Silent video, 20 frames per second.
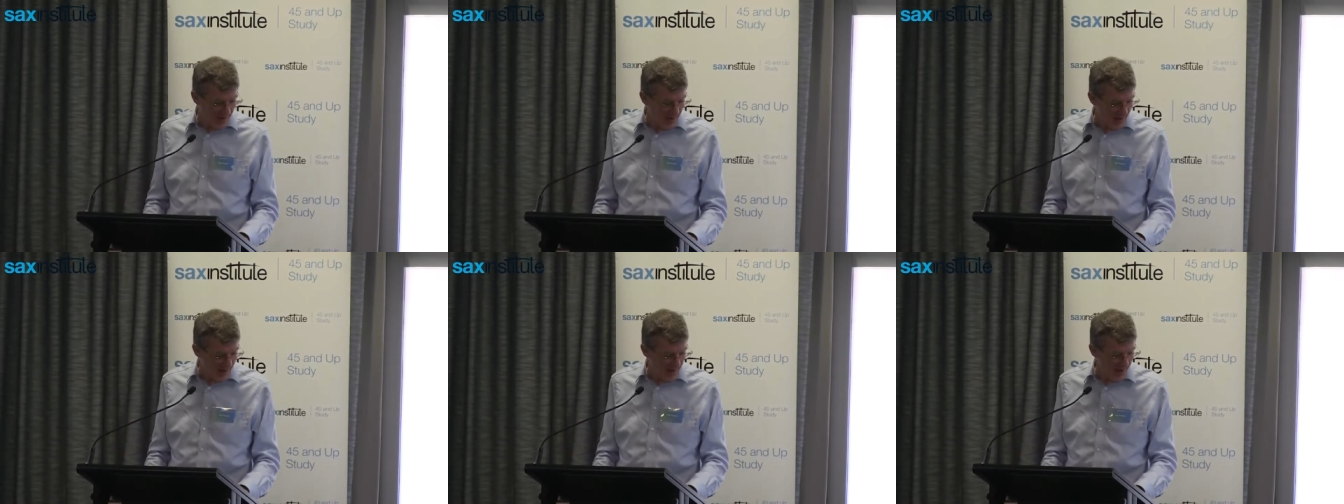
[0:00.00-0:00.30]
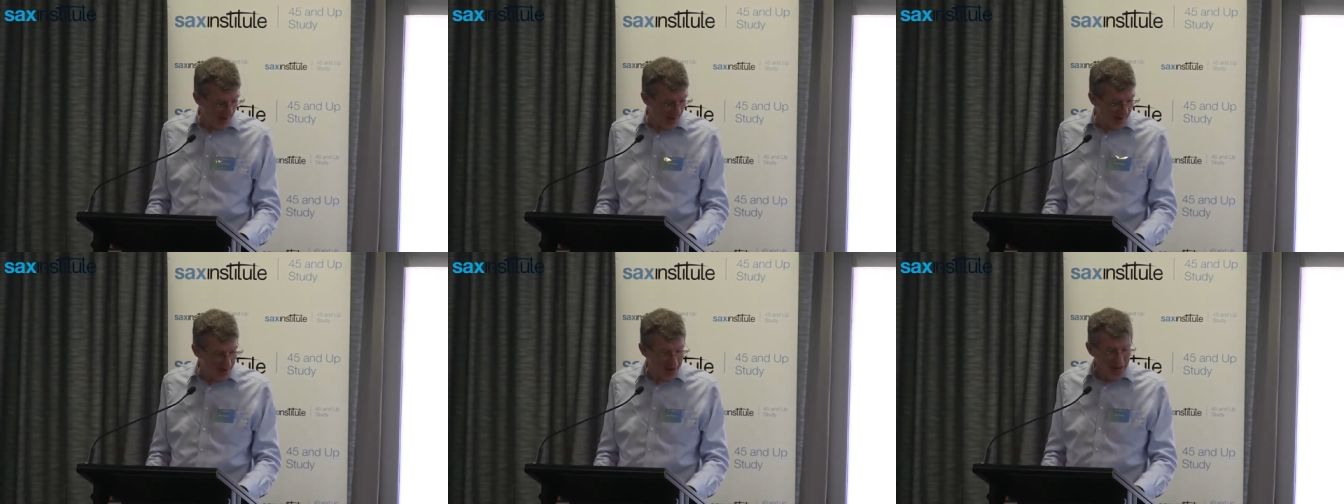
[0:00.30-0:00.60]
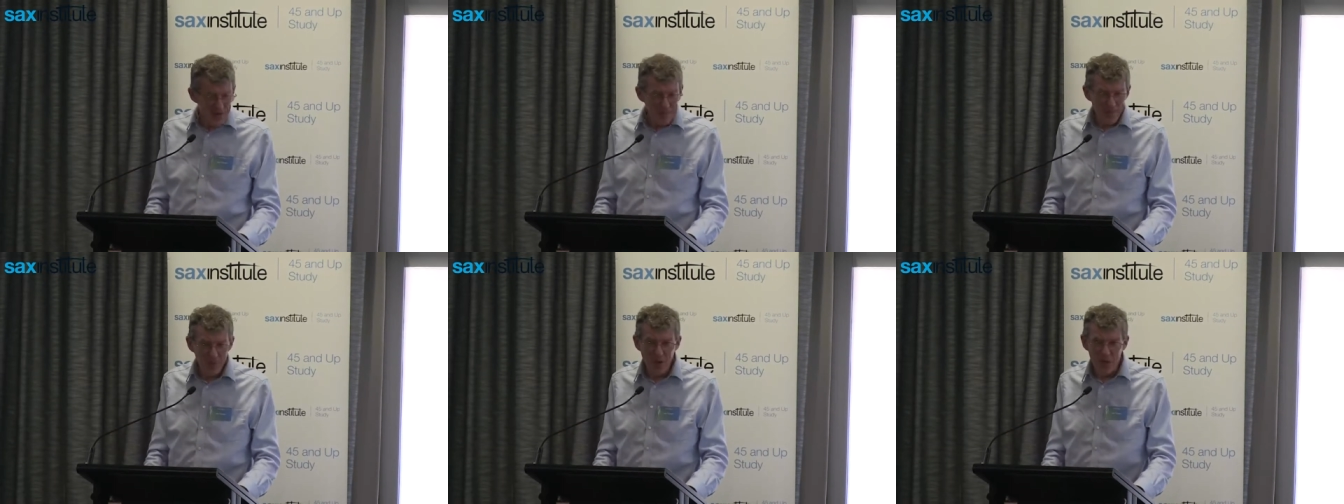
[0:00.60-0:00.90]
Uh,
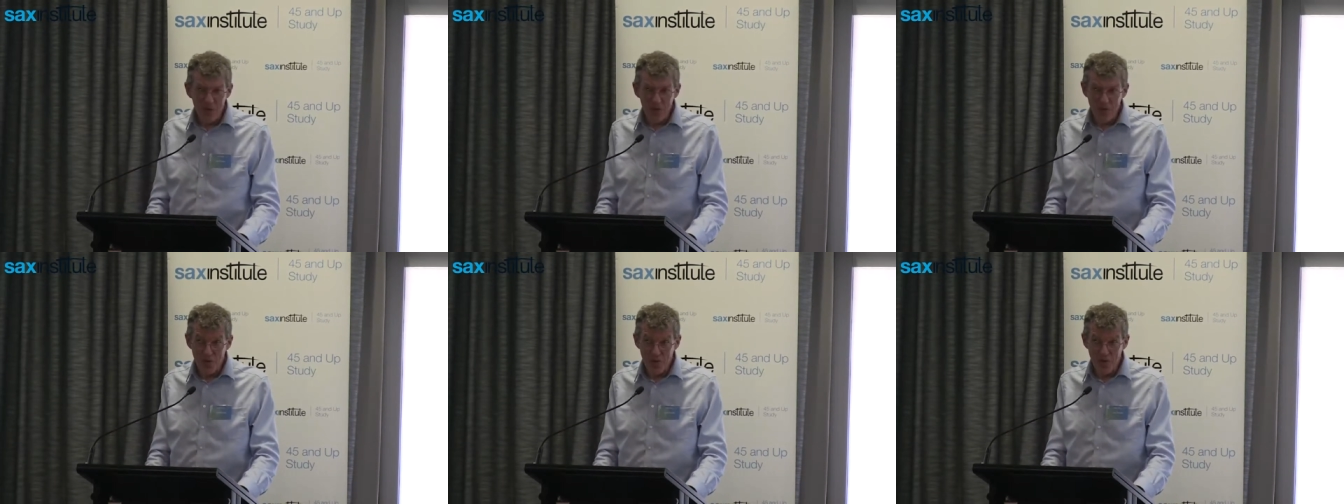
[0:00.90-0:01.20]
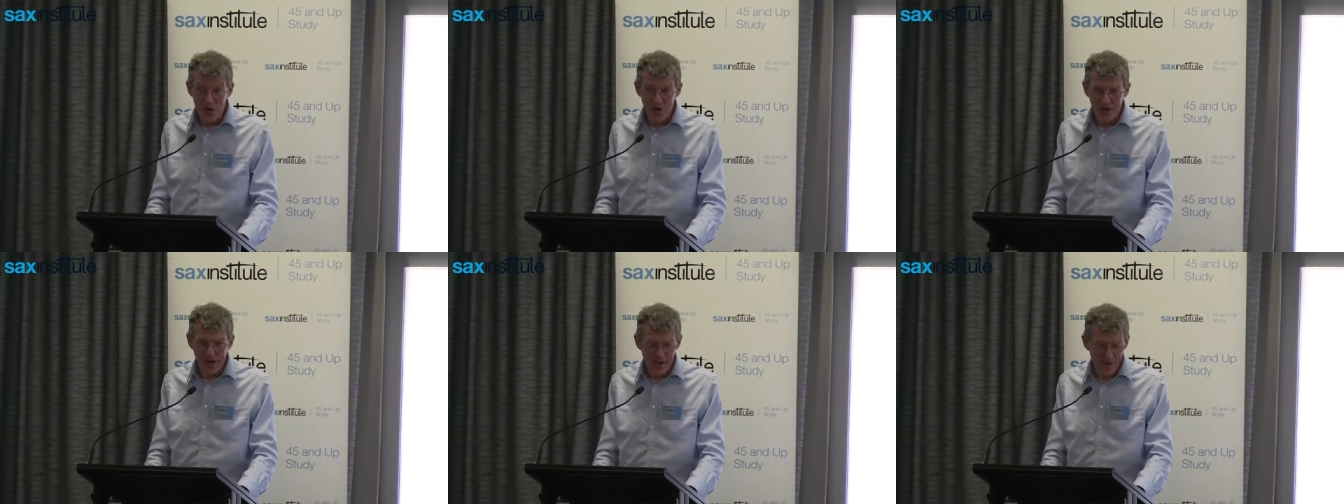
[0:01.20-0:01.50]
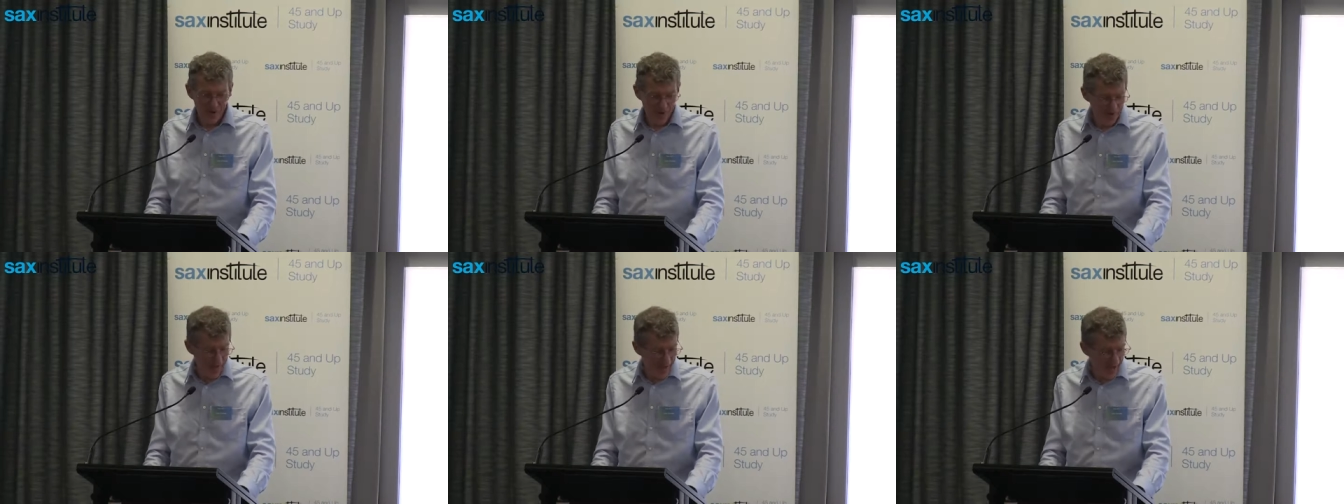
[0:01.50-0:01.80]
but we're working
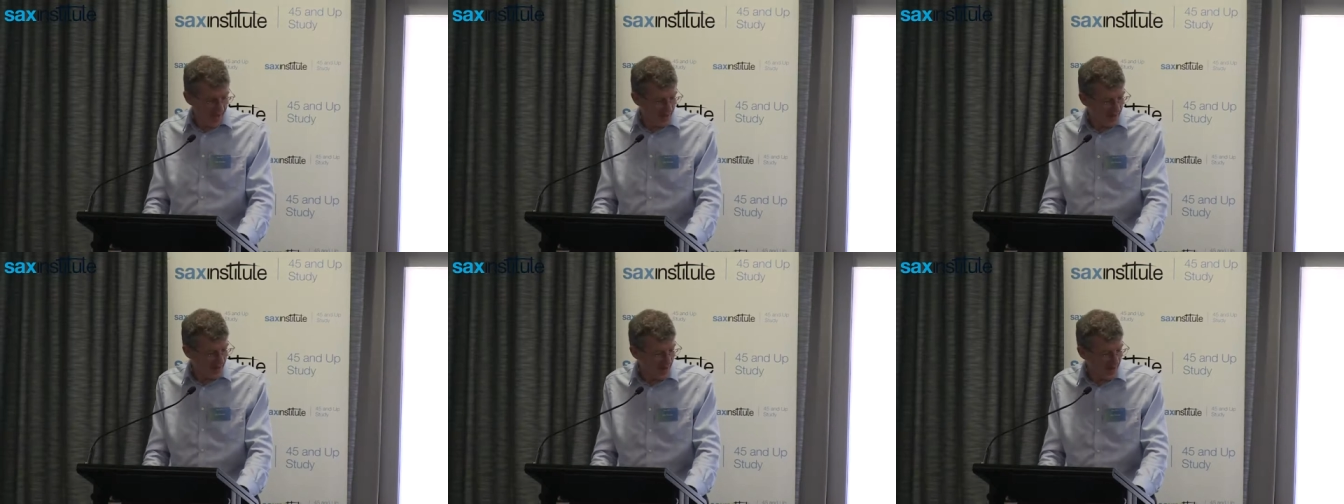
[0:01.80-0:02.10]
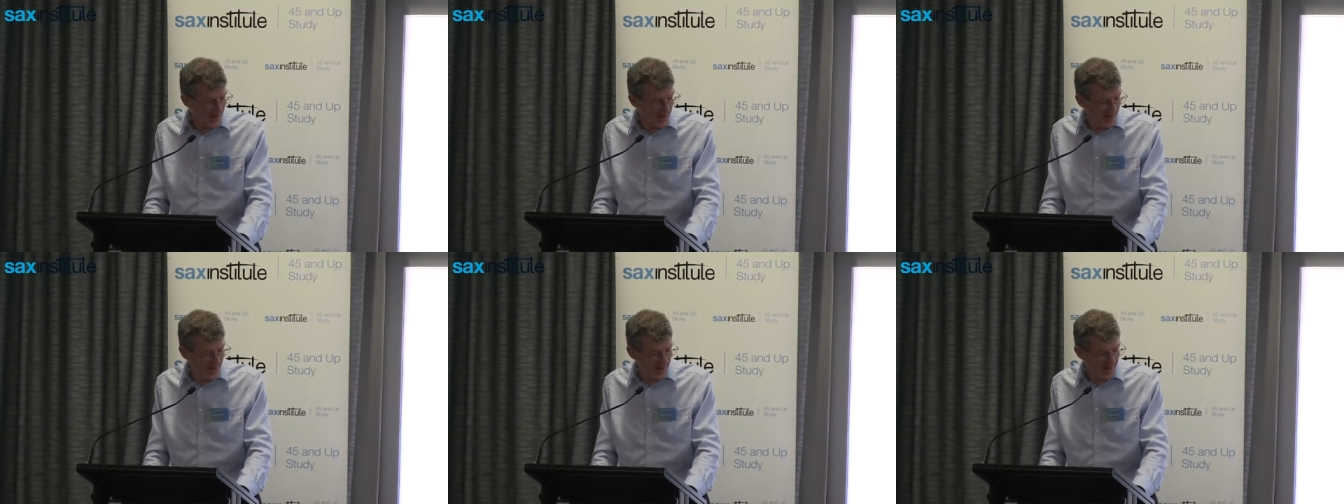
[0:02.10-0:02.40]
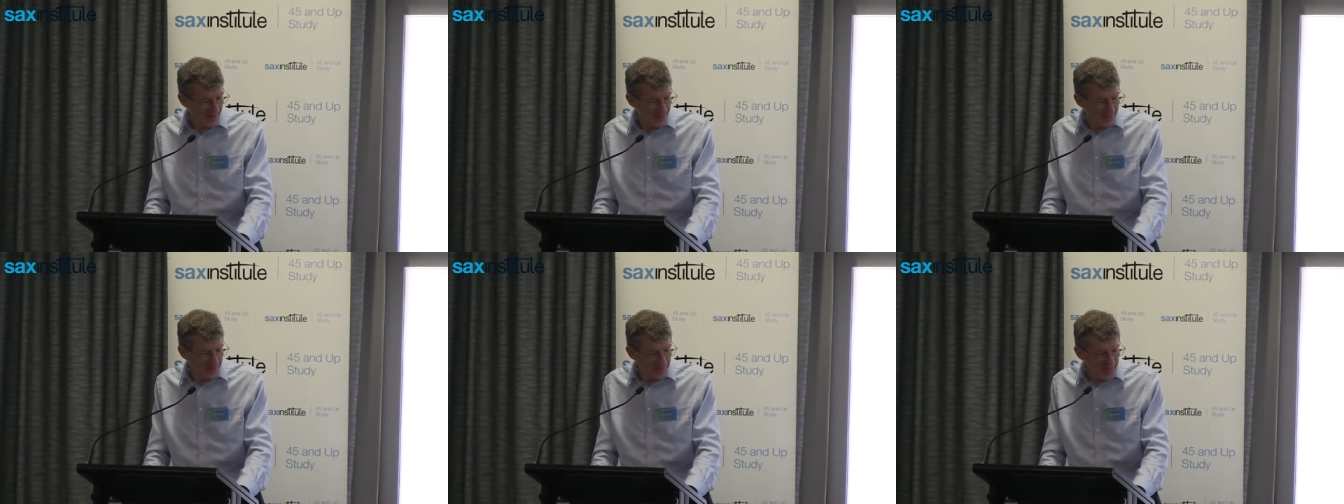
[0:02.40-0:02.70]
on that.
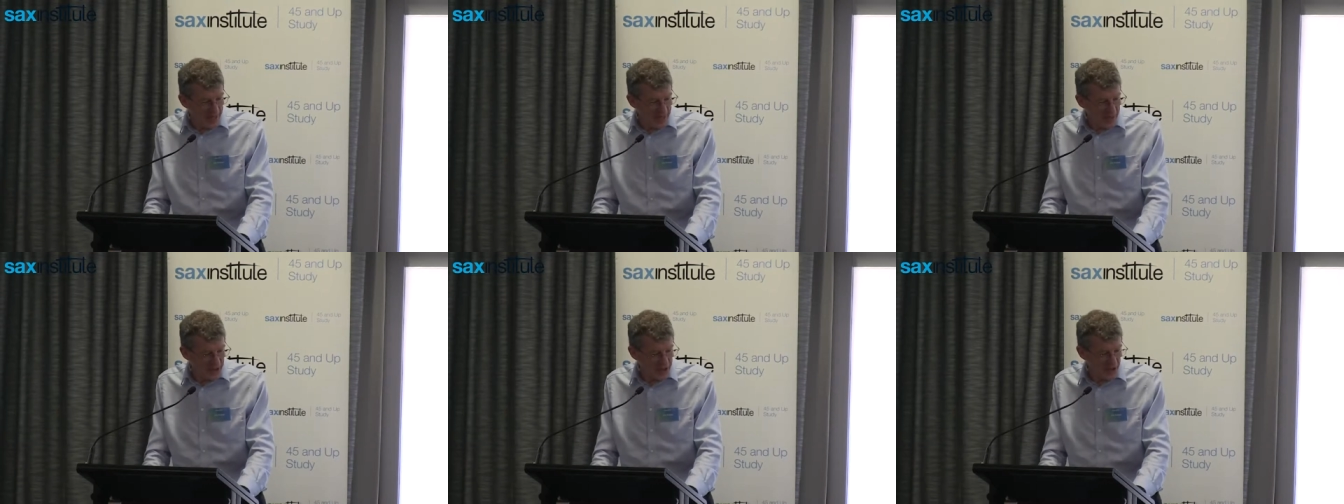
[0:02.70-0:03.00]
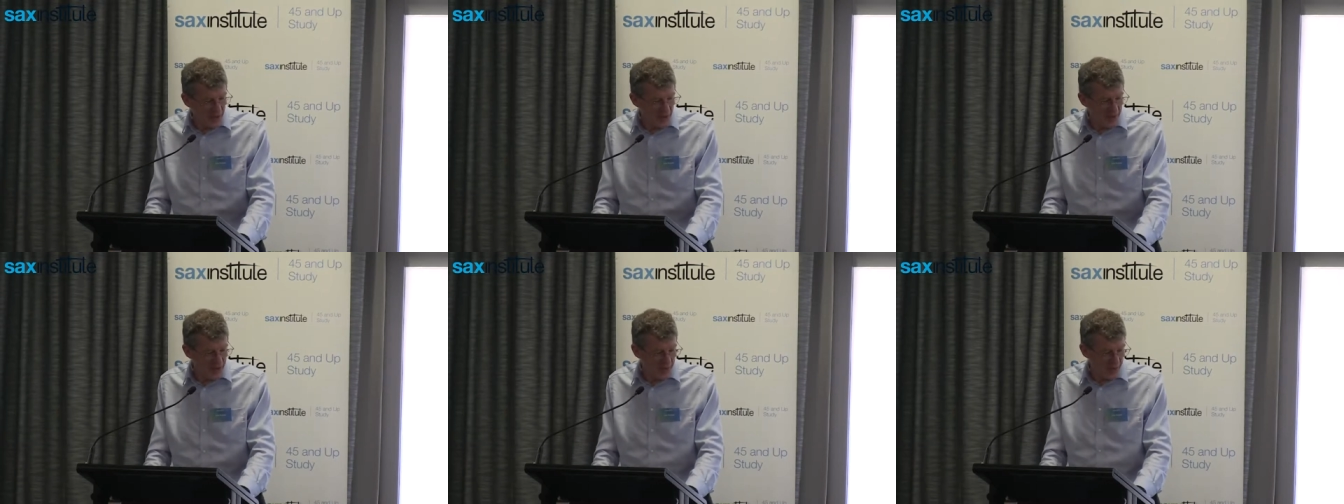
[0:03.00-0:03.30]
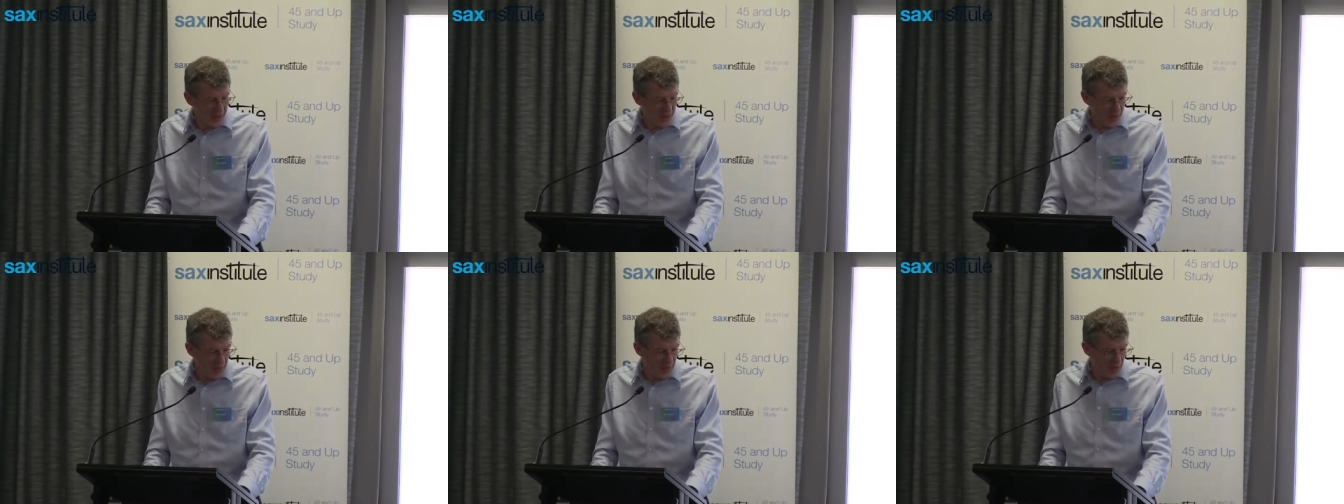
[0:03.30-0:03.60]
Uh, so
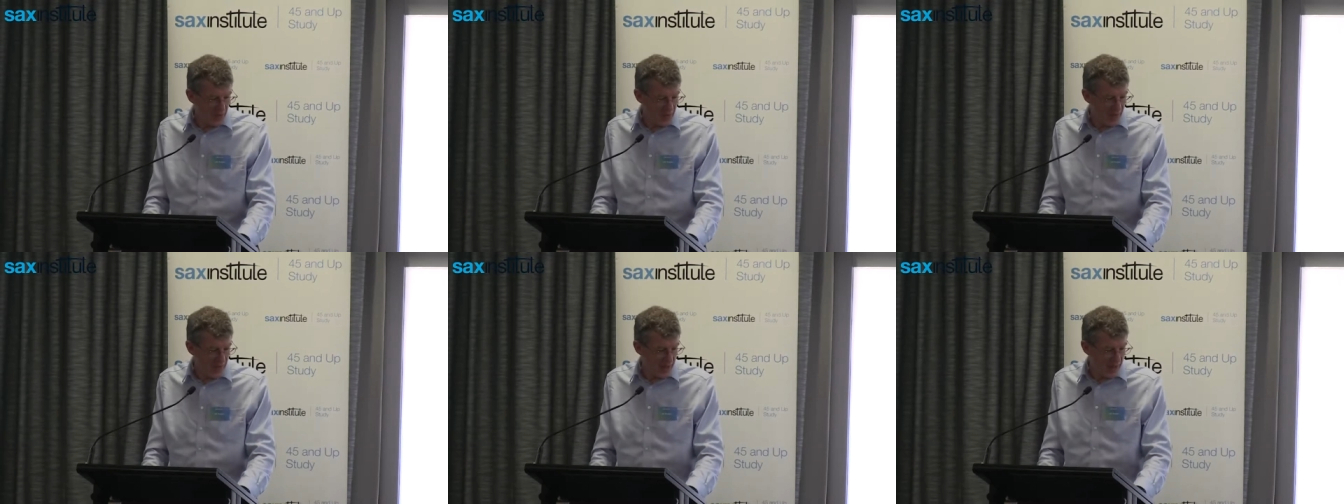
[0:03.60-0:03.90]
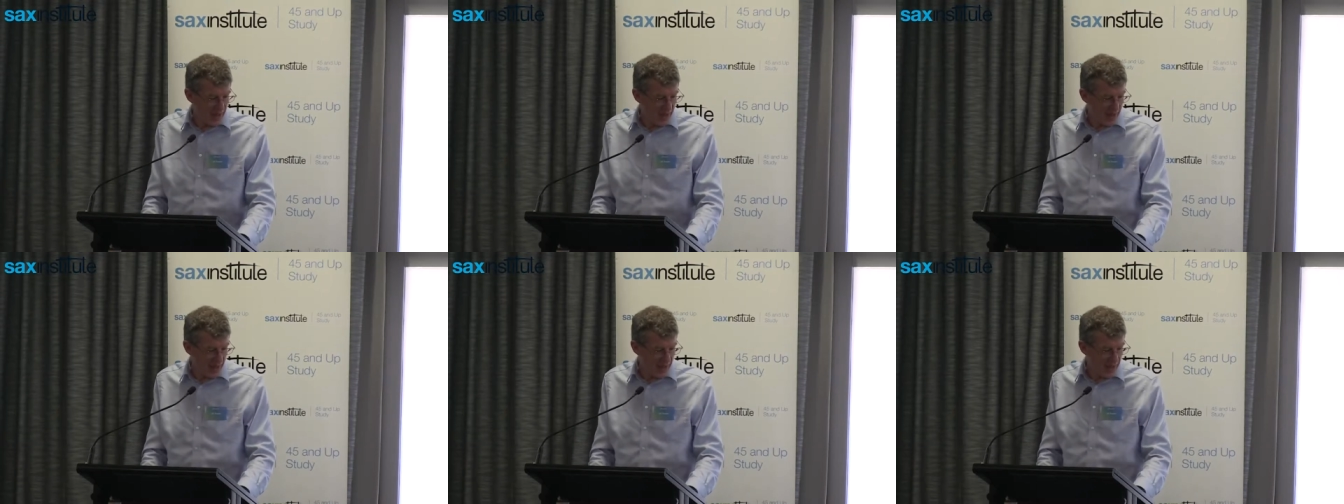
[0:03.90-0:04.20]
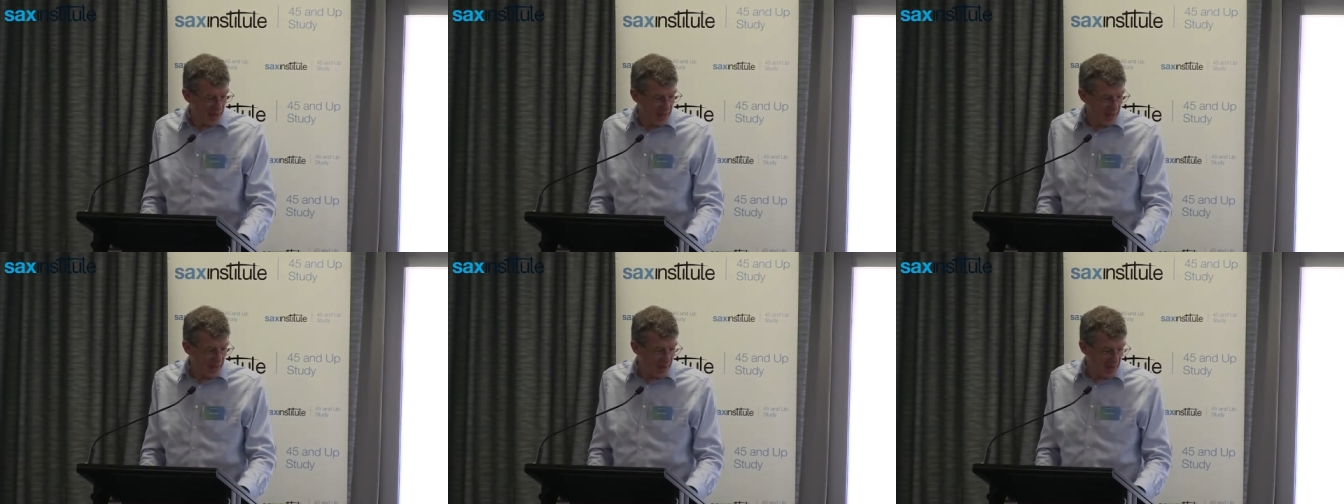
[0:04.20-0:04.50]
that we were
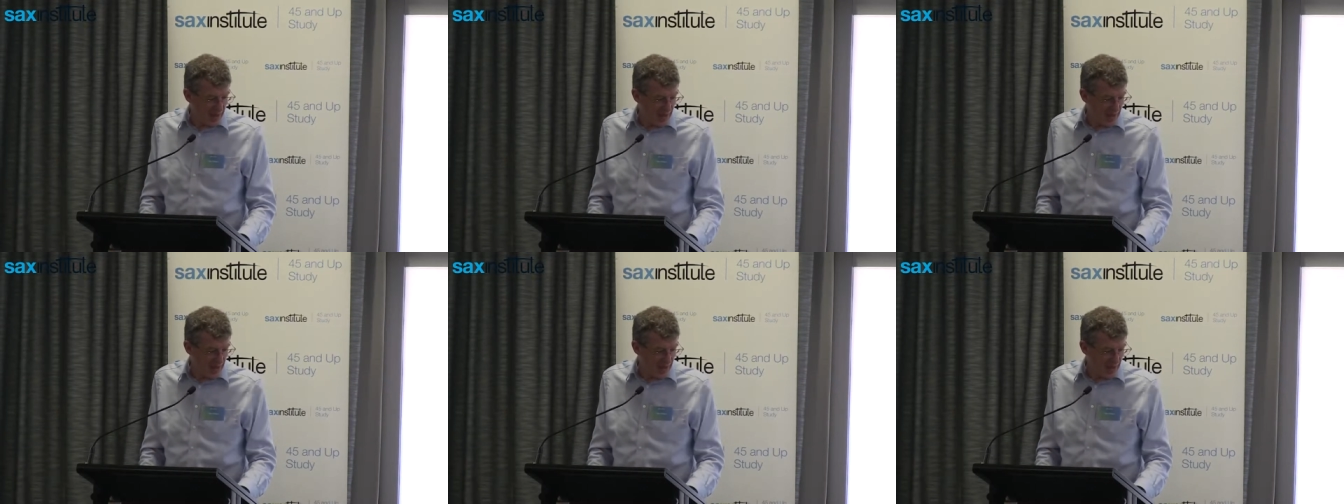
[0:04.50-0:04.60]
thinking